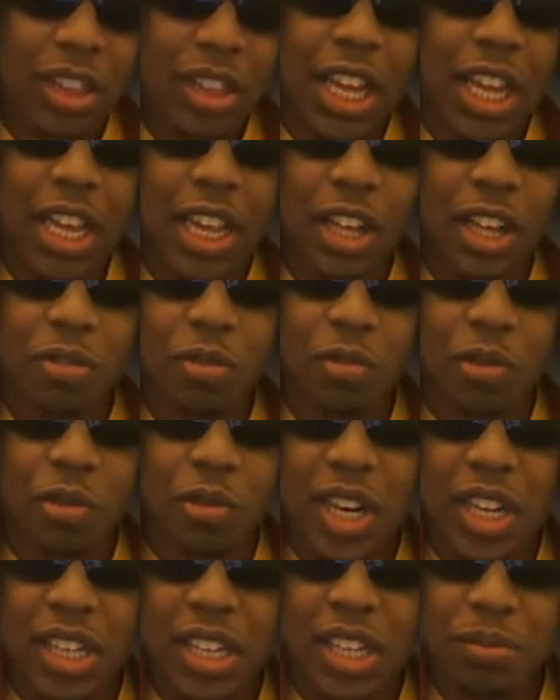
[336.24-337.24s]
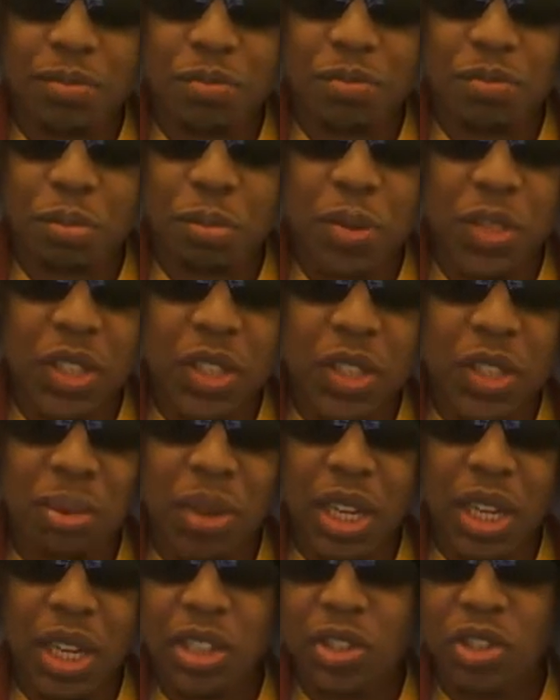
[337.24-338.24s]
they could really send
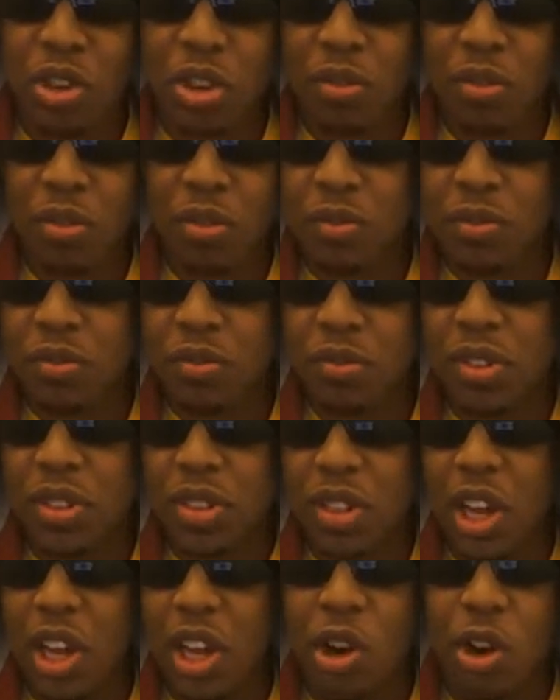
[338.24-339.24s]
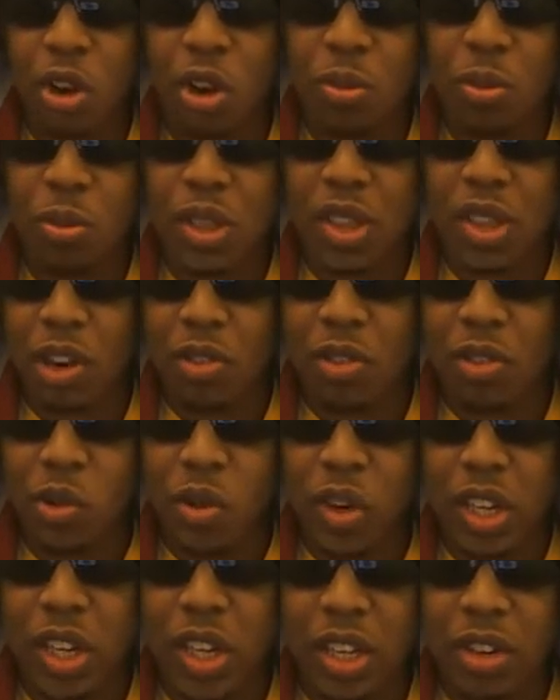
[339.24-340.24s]
players off along with that
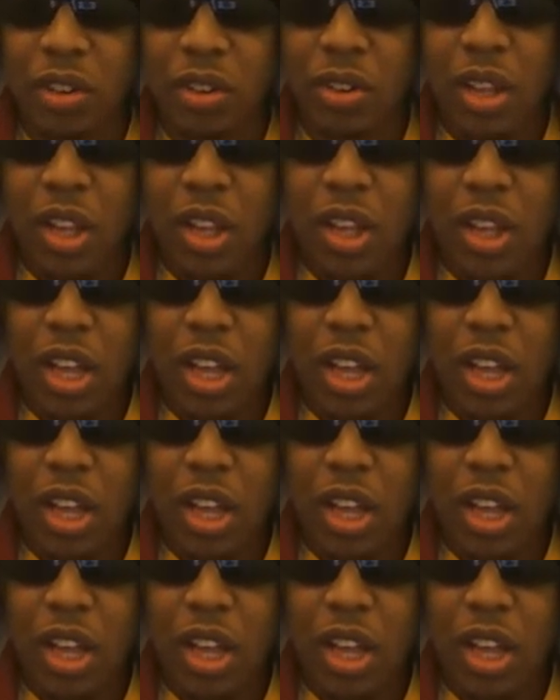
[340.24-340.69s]
Rooney deal.